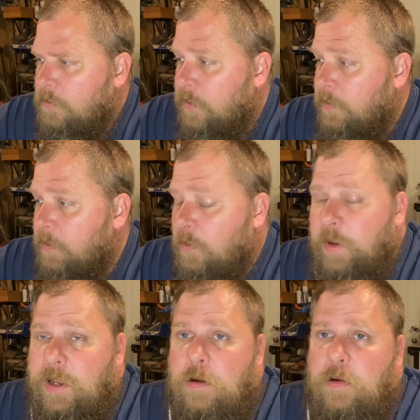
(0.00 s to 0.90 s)
excuse me, a
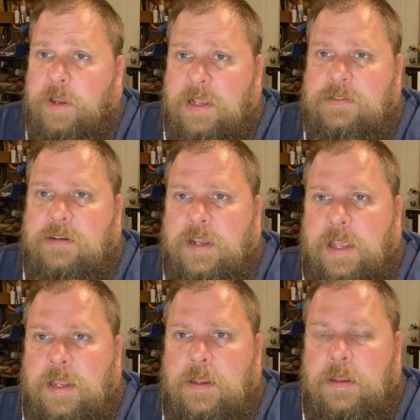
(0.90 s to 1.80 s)
week ago
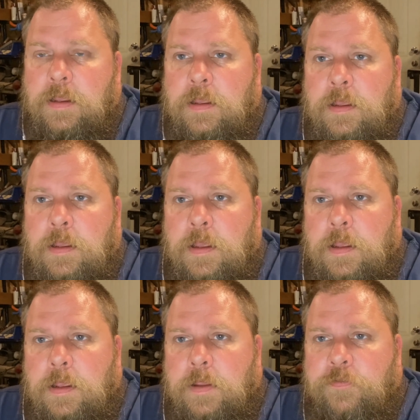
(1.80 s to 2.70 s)
yesterday,
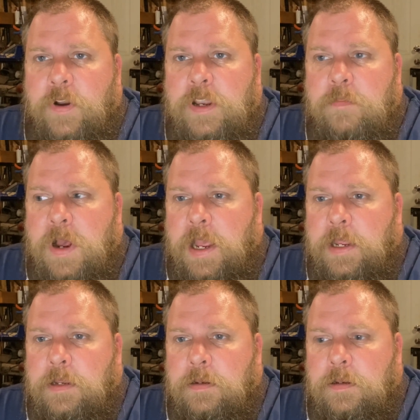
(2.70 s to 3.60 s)
a friend of
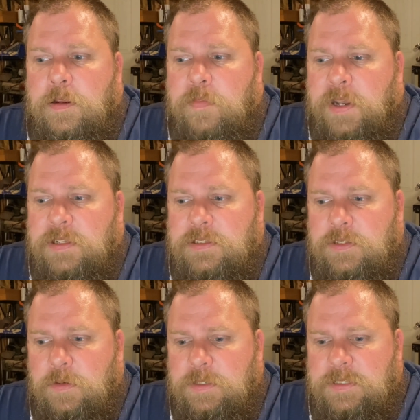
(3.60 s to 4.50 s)
mine committed
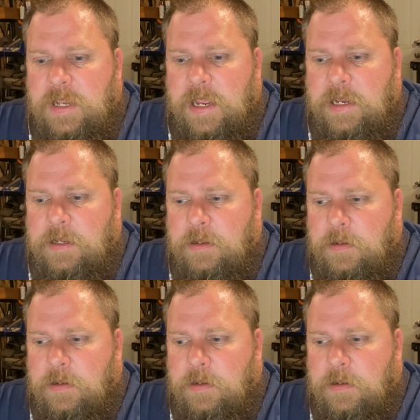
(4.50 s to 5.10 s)
suicide.